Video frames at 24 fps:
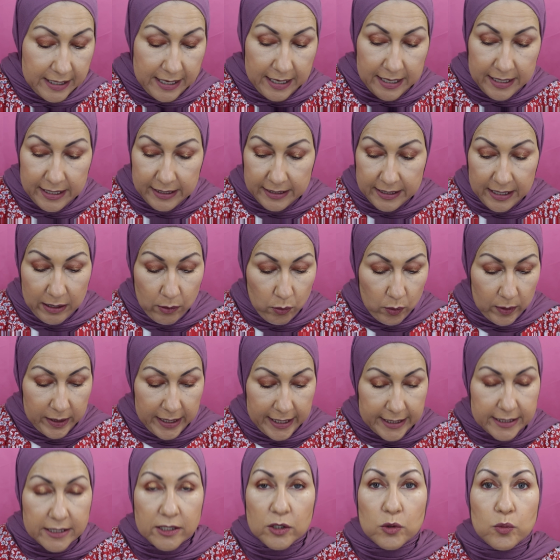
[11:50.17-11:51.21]
then what
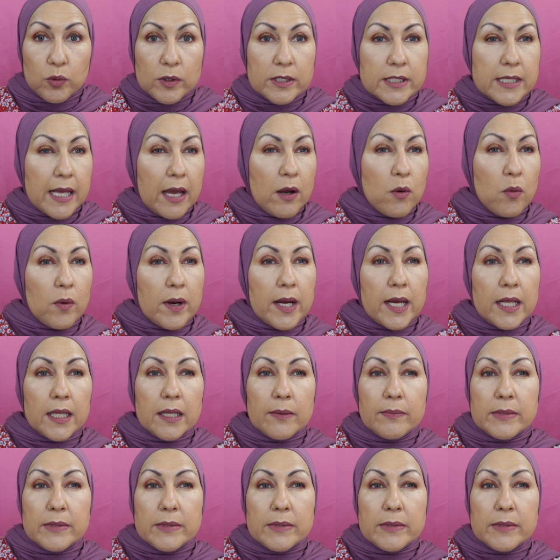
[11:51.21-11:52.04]
I did was I went,